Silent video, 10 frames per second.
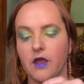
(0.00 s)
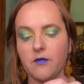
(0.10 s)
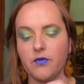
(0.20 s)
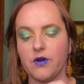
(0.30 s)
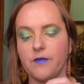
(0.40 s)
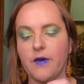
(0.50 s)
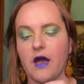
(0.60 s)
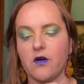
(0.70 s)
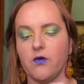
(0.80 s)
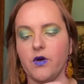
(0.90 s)
and put it
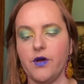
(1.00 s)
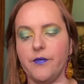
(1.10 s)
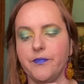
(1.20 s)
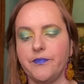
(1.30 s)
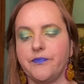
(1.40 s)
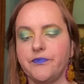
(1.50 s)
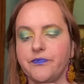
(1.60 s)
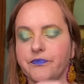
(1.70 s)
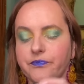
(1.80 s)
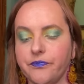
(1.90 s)
back on
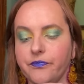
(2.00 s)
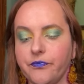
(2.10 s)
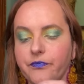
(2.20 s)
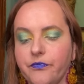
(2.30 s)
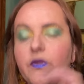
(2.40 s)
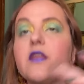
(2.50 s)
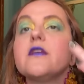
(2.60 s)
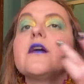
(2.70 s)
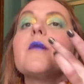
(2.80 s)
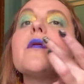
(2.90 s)

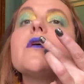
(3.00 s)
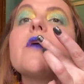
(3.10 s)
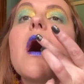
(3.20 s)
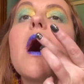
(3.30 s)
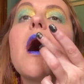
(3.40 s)
the top of this.